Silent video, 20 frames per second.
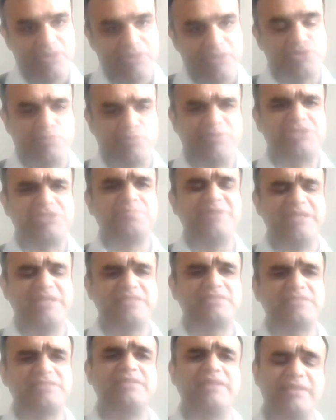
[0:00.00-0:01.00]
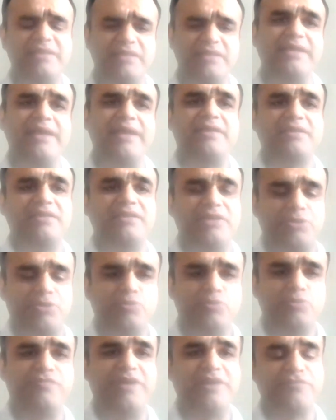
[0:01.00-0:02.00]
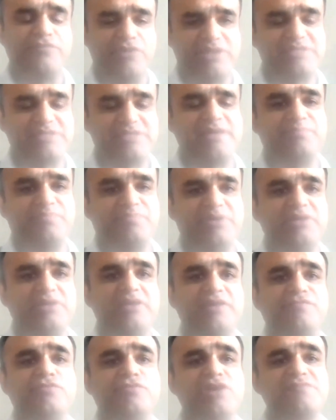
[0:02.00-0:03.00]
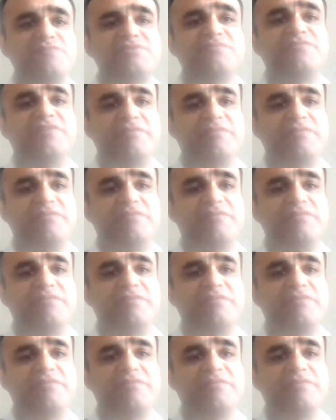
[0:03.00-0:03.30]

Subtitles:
So which means that in a category 2 fund, for example, if you have some